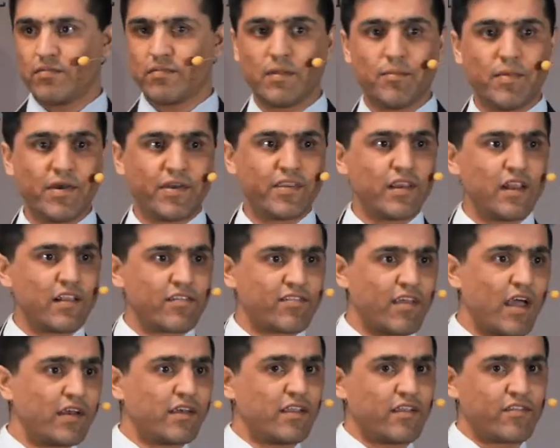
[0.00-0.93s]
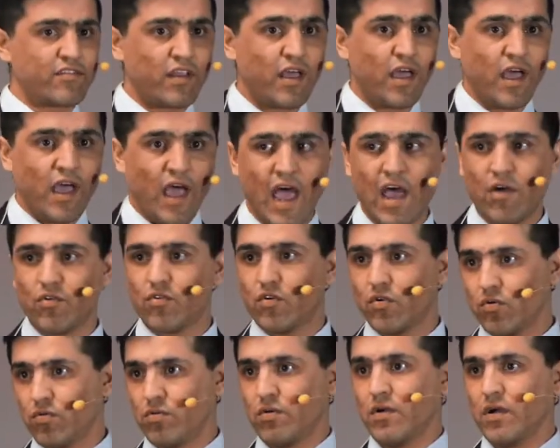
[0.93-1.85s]
the material scientists have
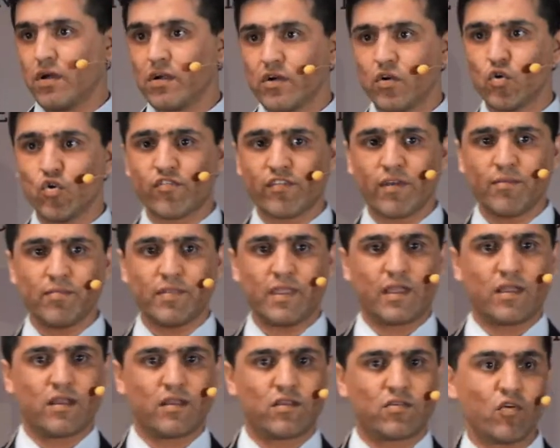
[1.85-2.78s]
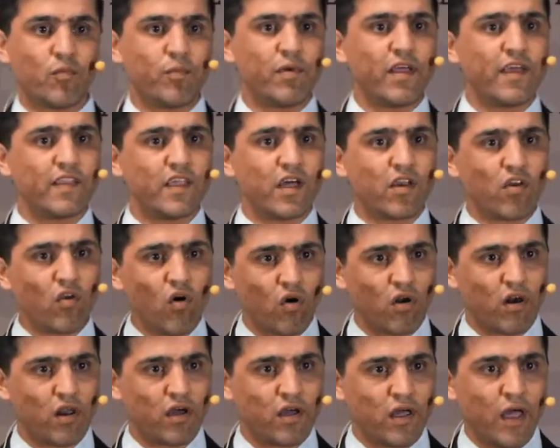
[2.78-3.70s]
to do something to play their role.